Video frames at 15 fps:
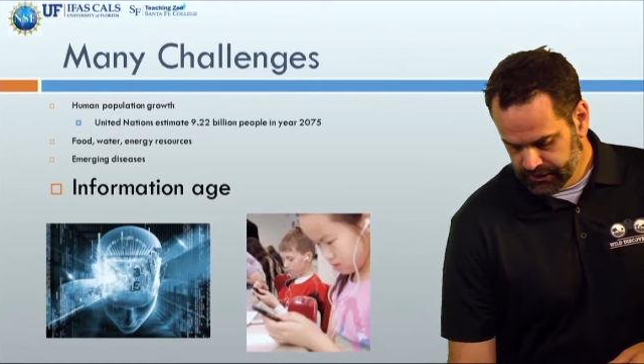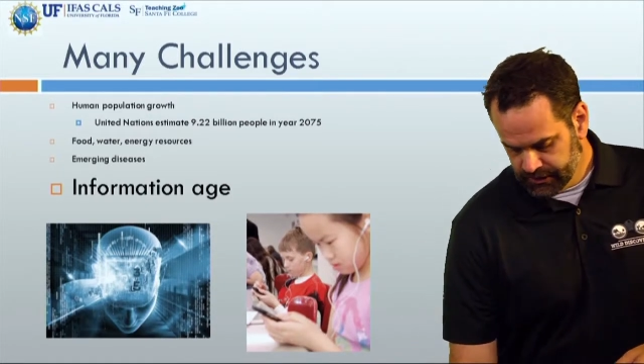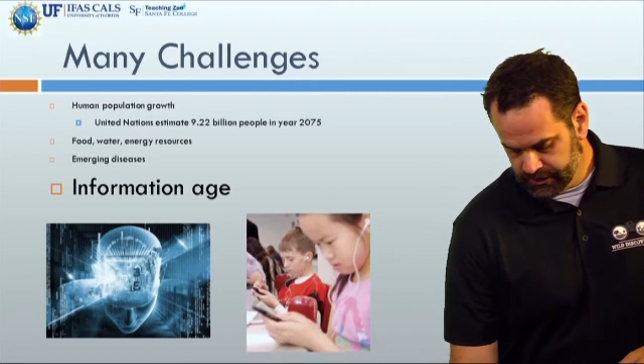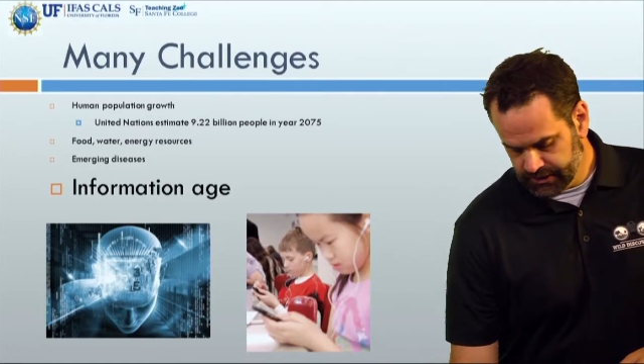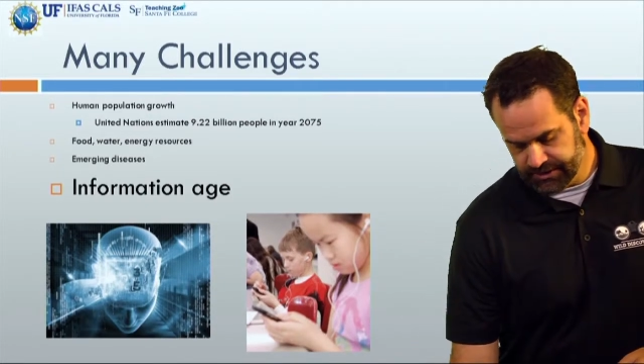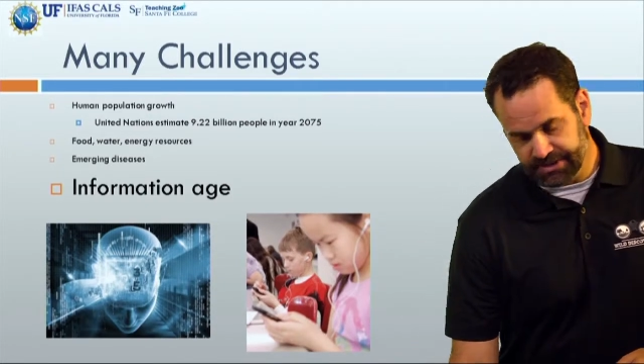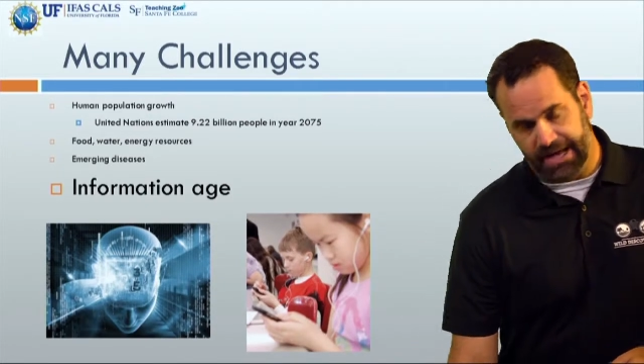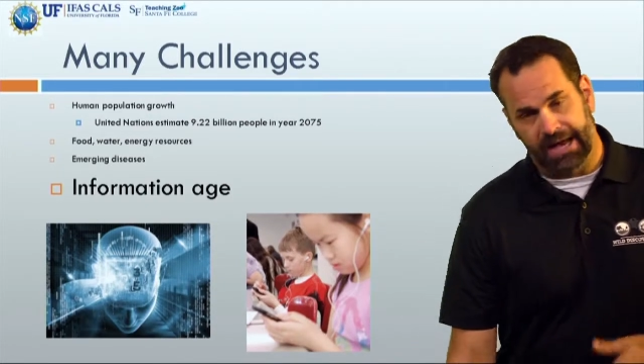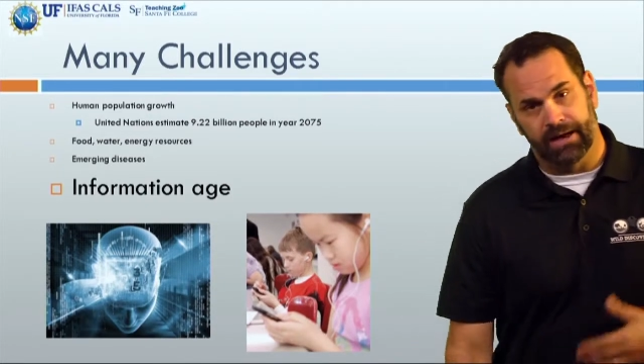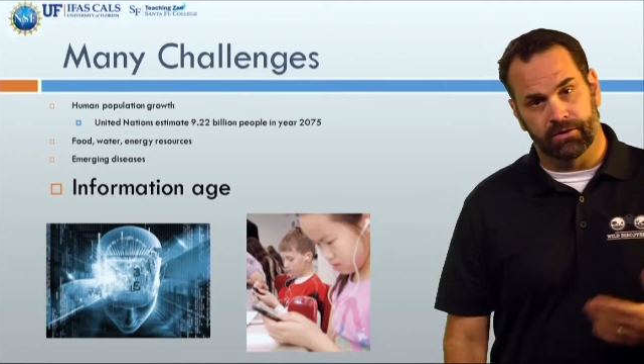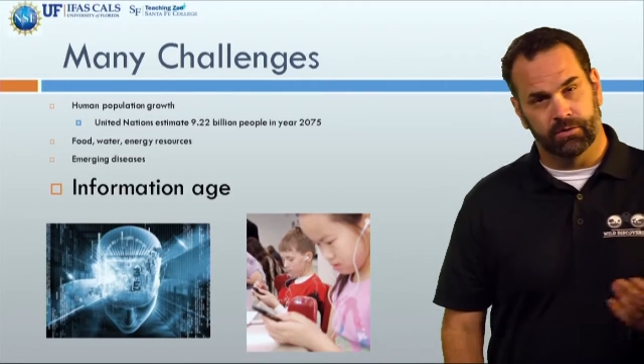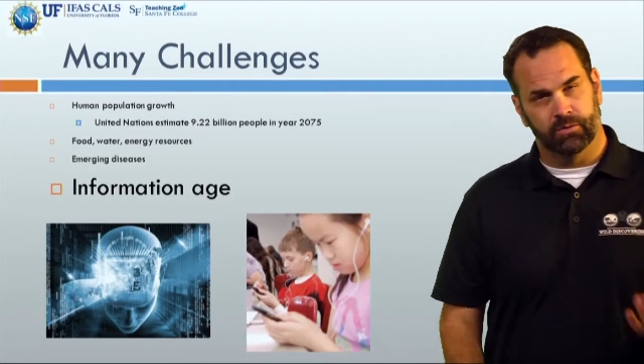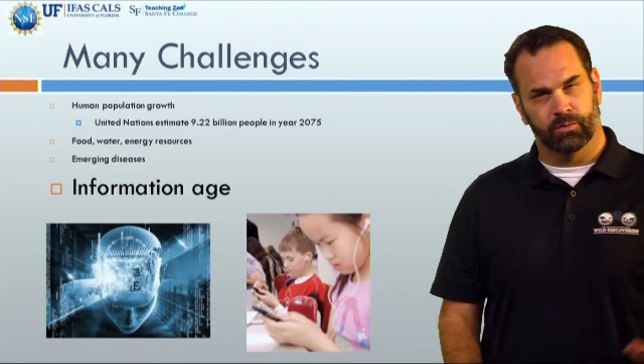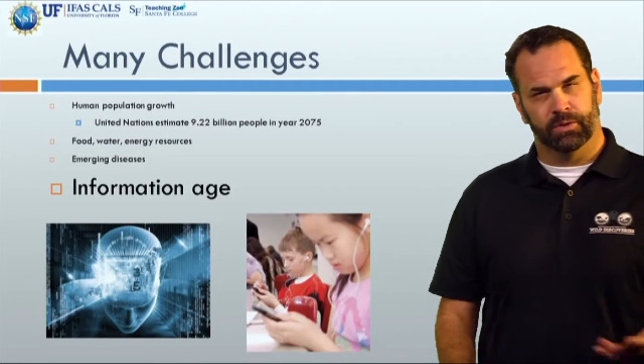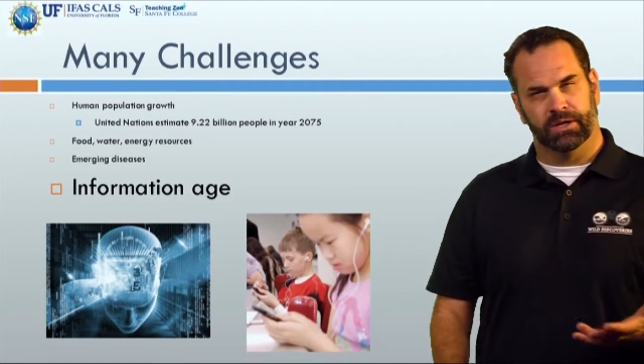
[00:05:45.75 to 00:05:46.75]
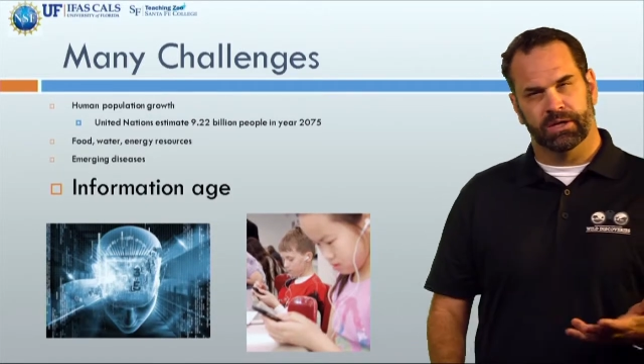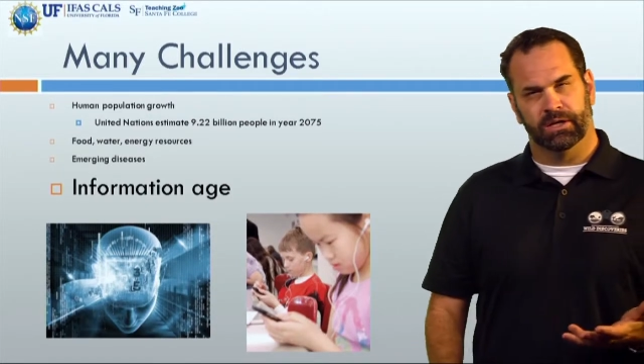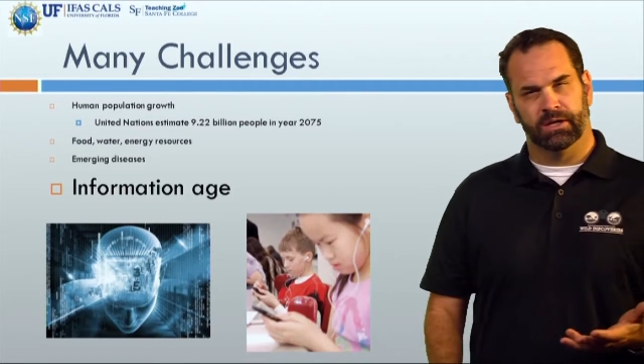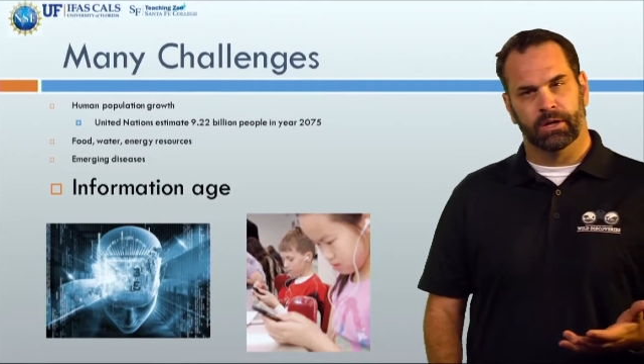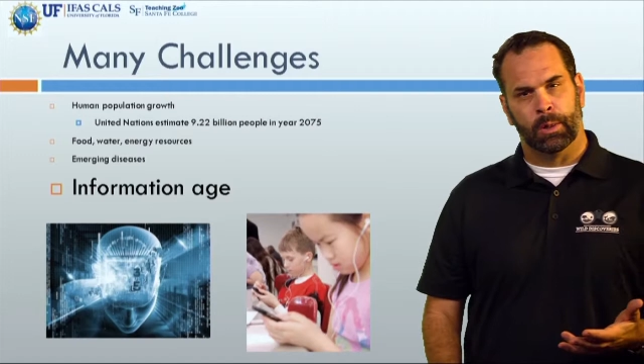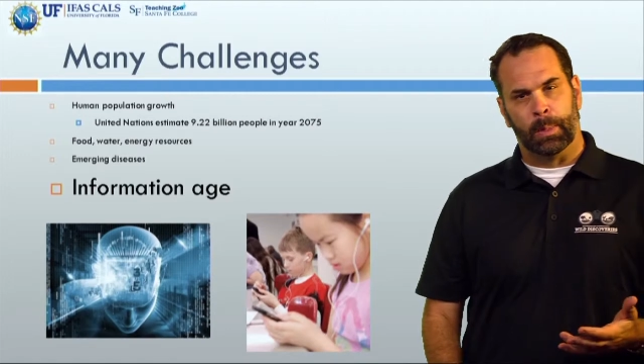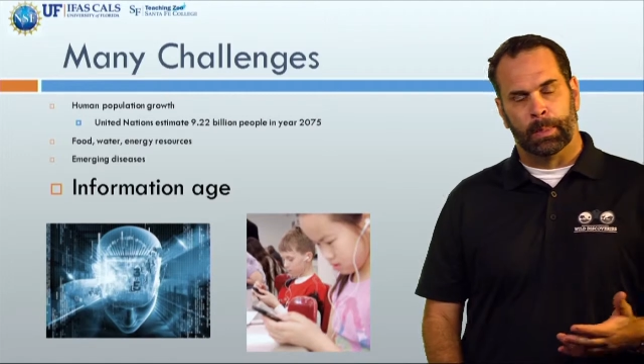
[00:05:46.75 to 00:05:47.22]
is how do
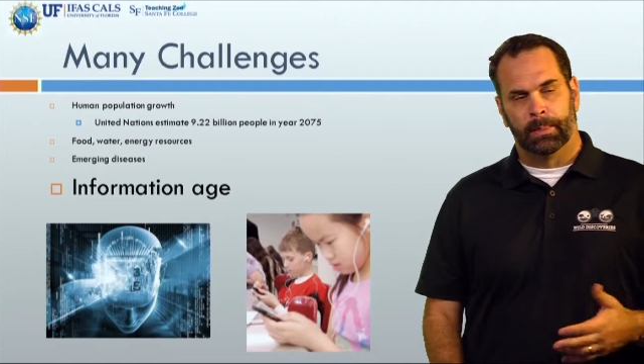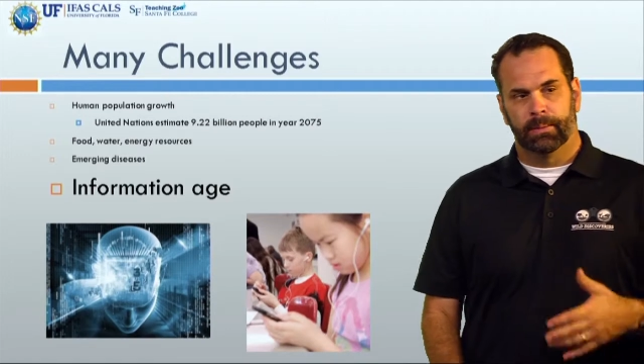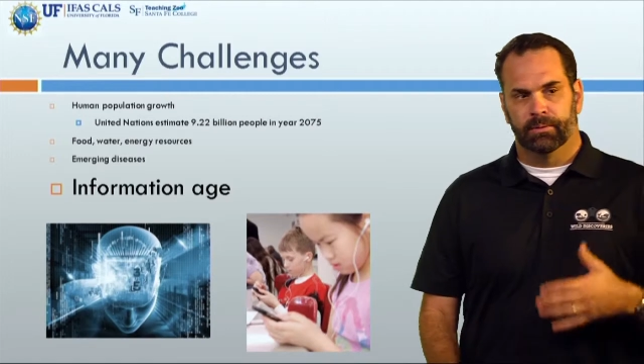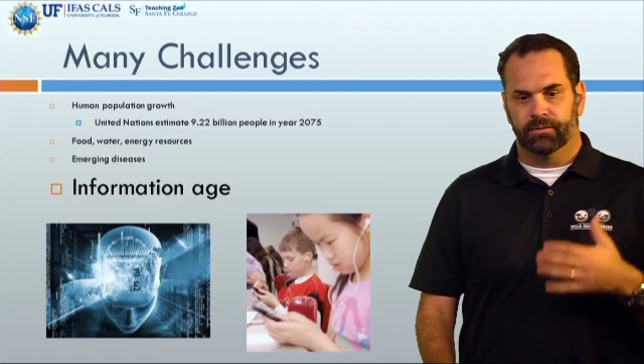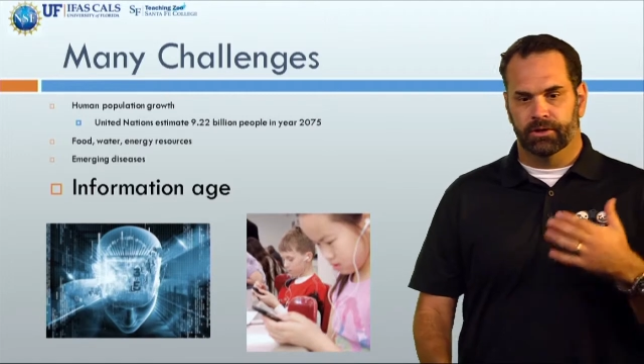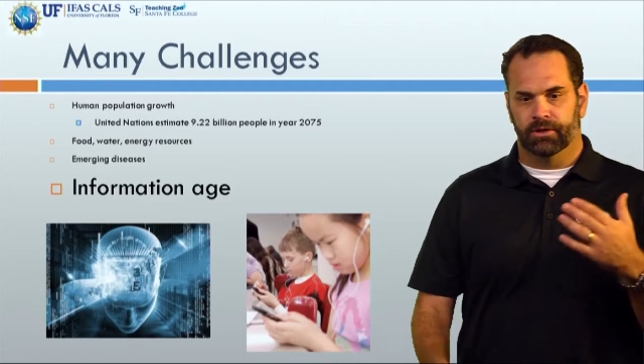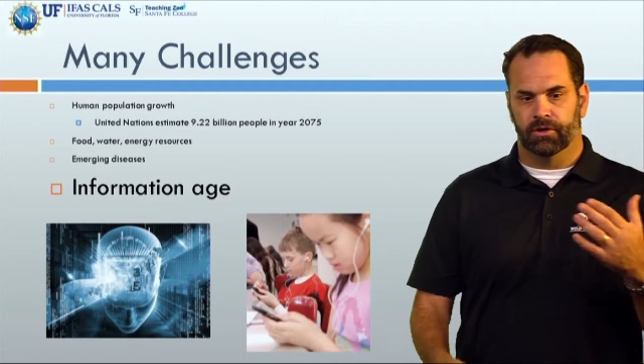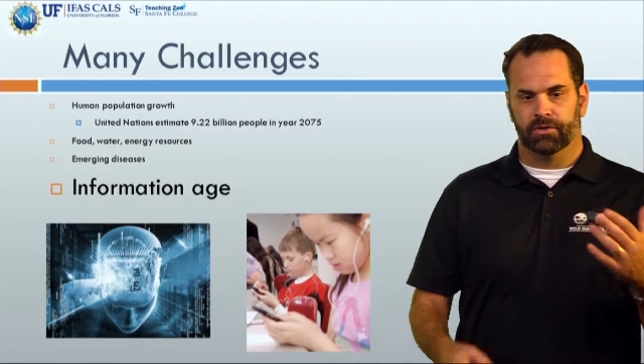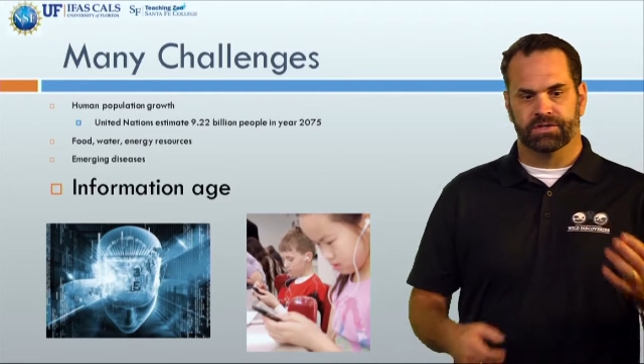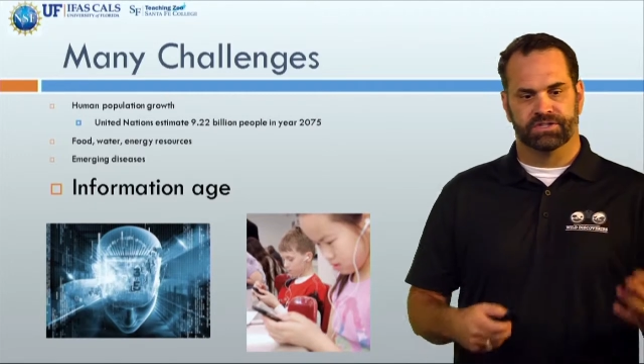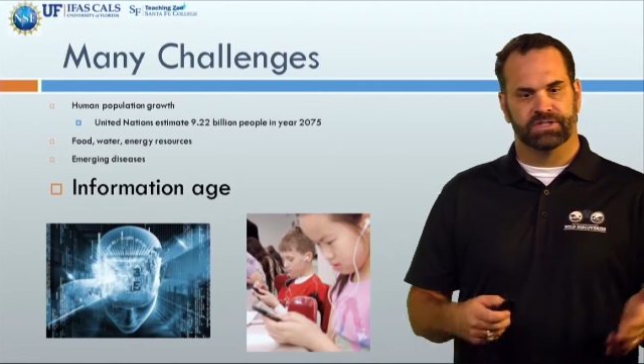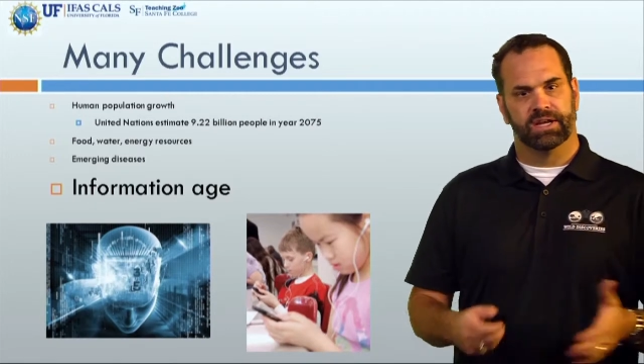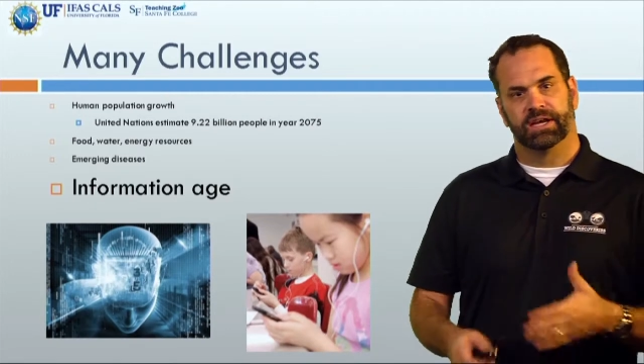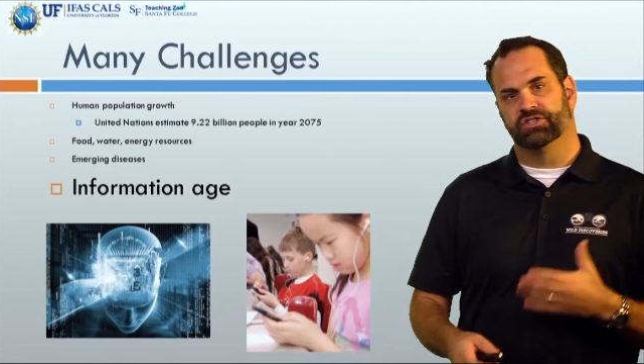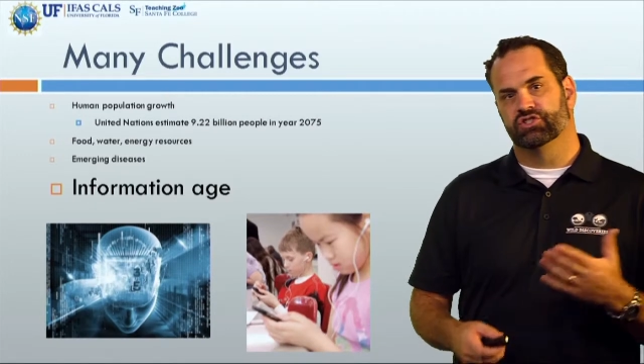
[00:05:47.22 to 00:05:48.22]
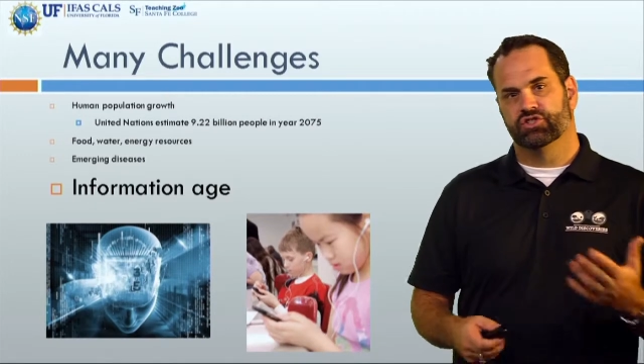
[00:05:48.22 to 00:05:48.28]
we, this next